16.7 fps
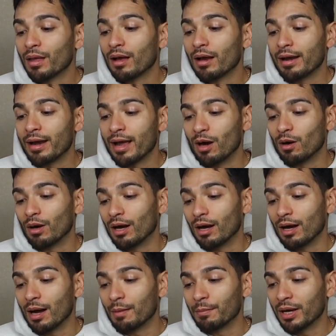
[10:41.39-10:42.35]
now
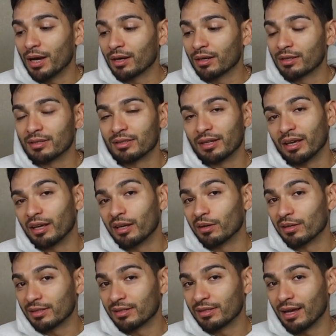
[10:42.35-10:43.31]
I'm not going to sit
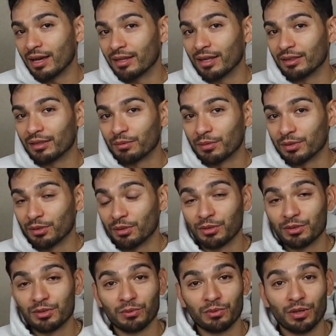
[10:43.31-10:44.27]
here and say that the
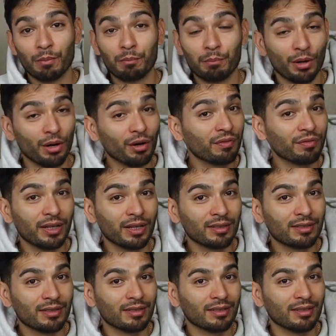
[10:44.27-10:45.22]
results were
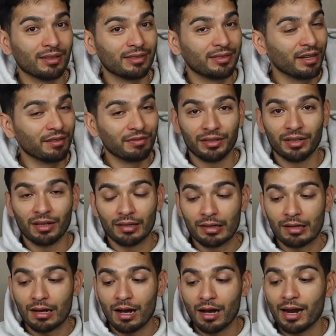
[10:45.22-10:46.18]
perfect.
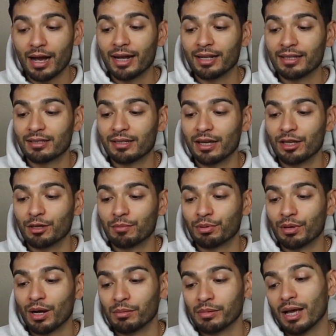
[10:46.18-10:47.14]
Definitely not. I'd say you
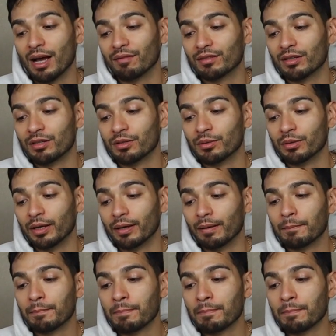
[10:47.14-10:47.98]
probably have to do it